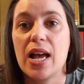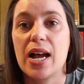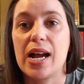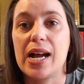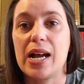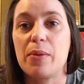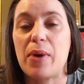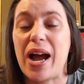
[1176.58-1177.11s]

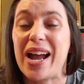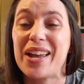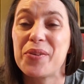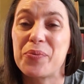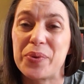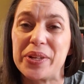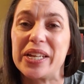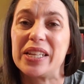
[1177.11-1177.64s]
I
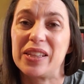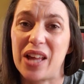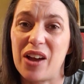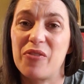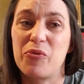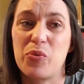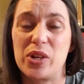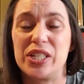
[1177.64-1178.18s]
really
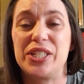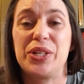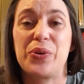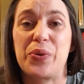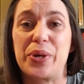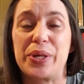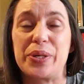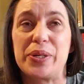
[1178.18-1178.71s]
love woodsy
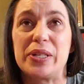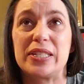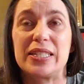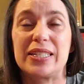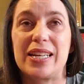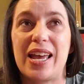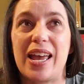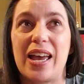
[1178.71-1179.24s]
oils.
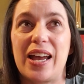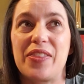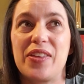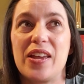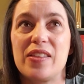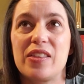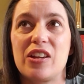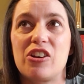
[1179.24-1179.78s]
I
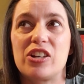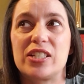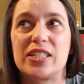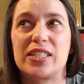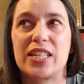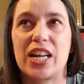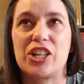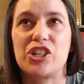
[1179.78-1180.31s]
think they're
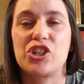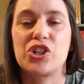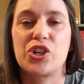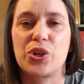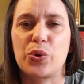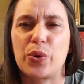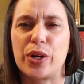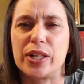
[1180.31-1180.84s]
such a
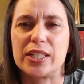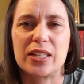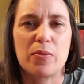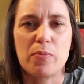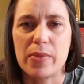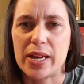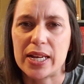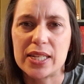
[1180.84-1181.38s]
good oil to
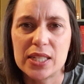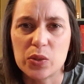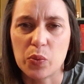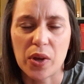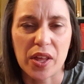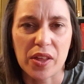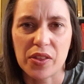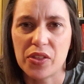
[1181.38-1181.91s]
mix
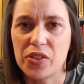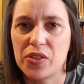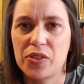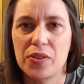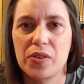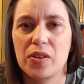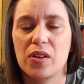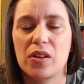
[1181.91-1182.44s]
with
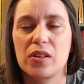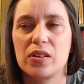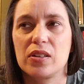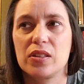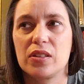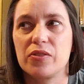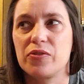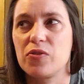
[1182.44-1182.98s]

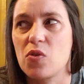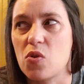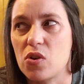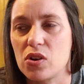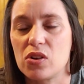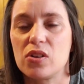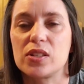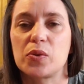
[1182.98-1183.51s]
the
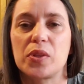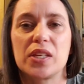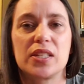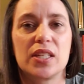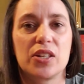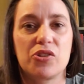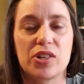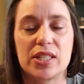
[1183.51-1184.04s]
florals, with the
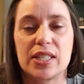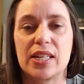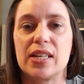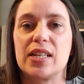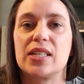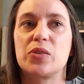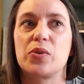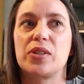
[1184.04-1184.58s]

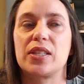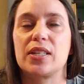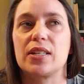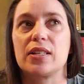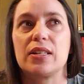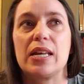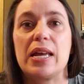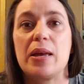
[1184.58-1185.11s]
citruses, with
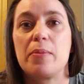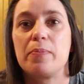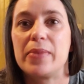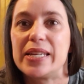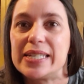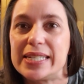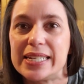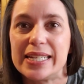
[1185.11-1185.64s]
the
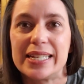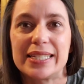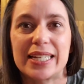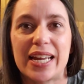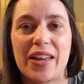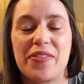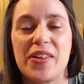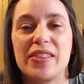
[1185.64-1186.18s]
minties.
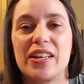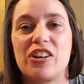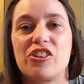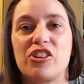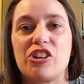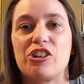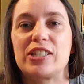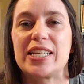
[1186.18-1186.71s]
Like I think
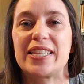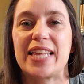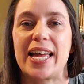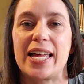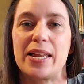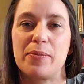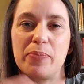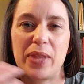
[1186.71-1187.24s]
they're just like
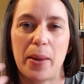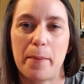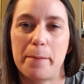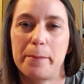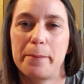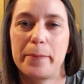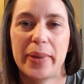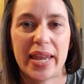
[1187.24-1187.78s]
that
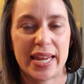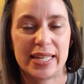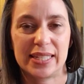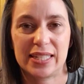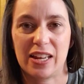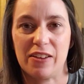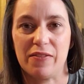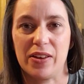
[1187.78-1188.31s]
base
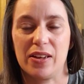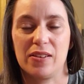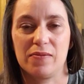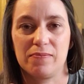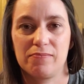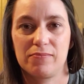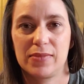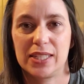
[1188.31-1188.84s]
of a
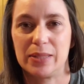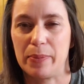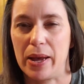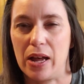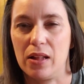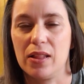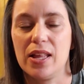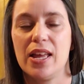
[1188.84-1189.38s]

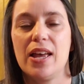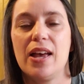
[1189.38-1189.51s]
smell.